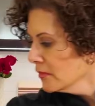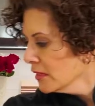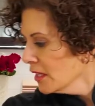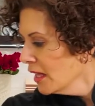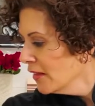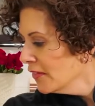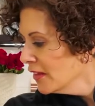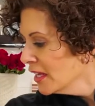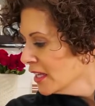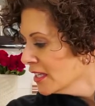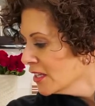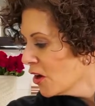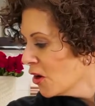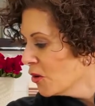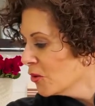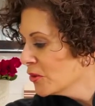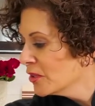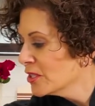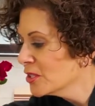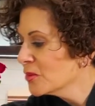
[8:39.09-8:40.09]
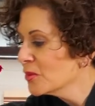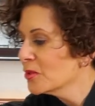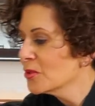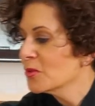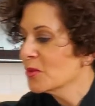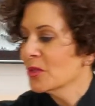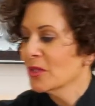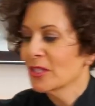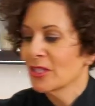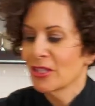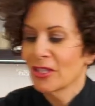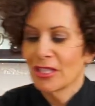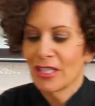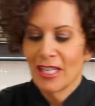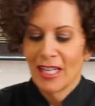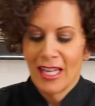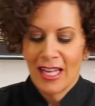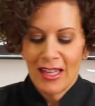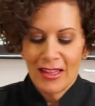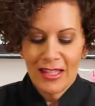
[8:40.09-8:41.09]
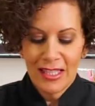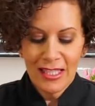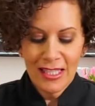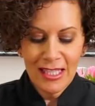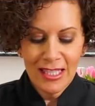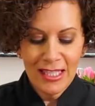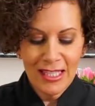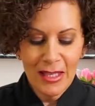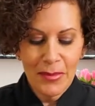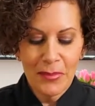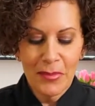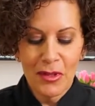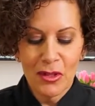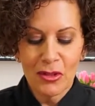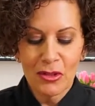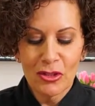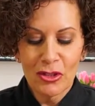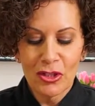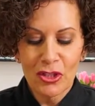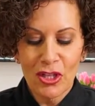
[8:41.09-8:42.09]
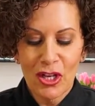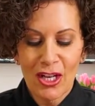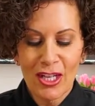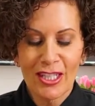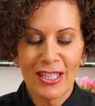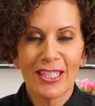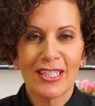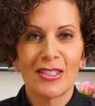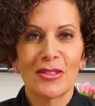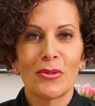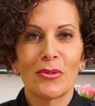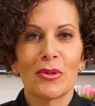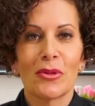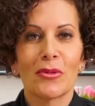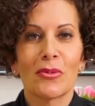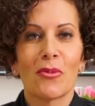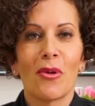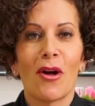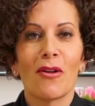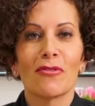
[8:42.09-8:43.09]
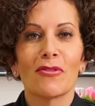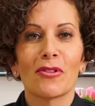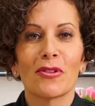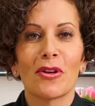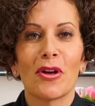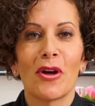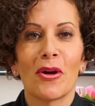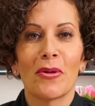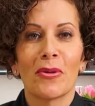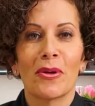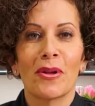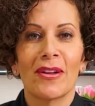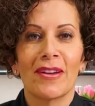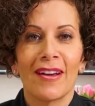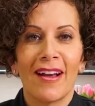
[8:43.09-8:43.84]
And then, oh, this one's really good. This is a milk chocolate with waffle cone.